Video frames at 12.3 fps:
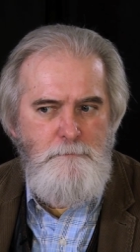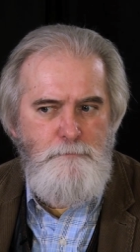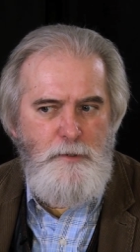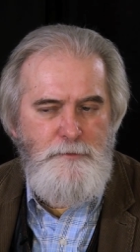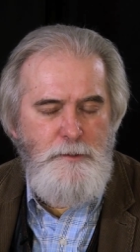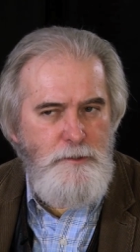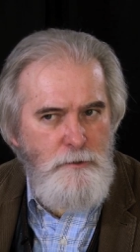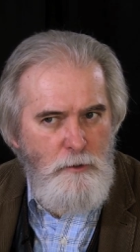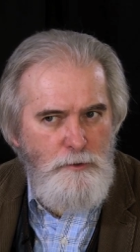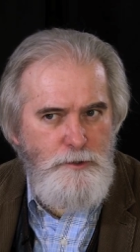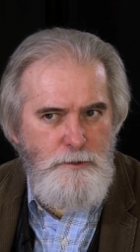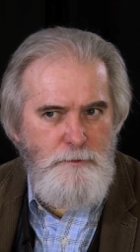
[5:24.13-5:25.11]
But this
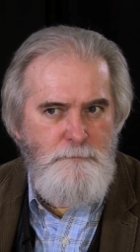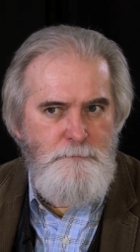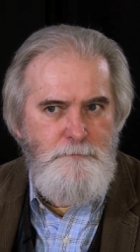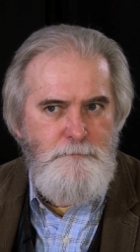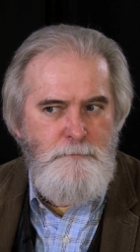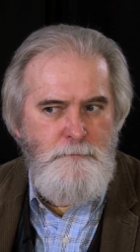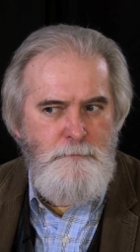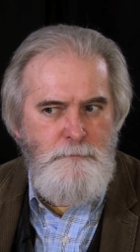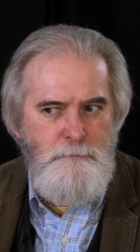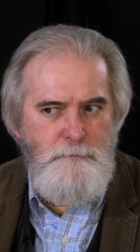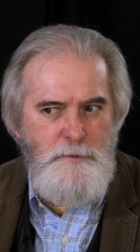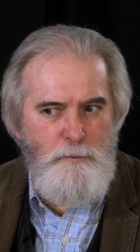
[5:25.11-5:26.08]
notion
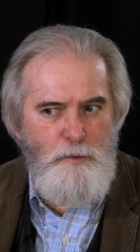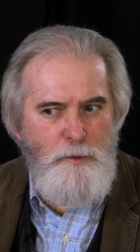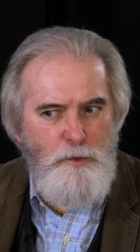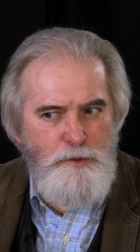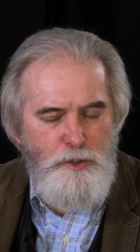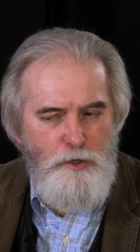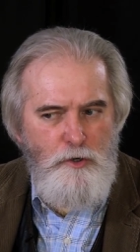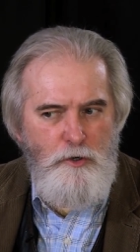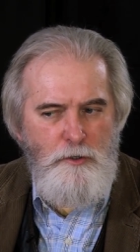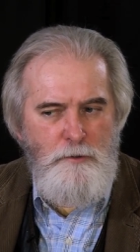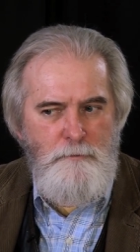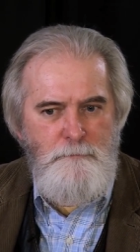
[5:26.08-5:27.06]
that we would
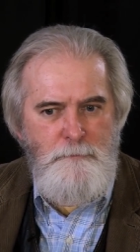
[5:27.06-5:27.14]
turn